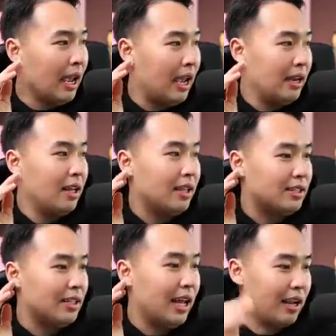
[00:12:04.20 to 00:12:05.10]
and
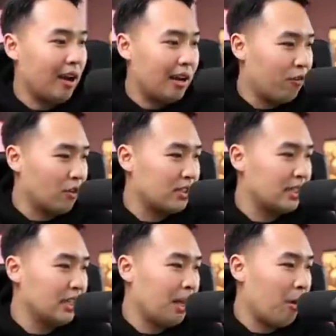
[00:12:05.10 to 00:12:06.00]
I got it for a
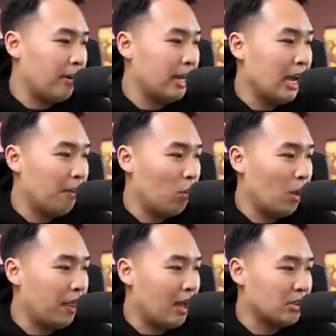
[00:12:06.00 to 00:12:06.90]
steal. I'm already up
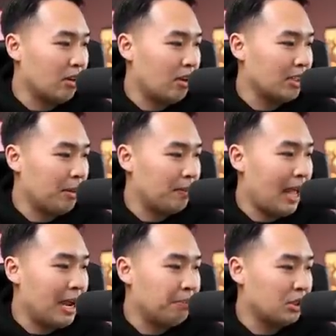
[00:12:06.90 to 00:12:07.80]
$1,000. I'm up
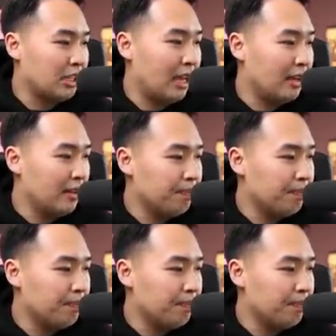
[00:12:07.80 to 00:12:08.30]
9%.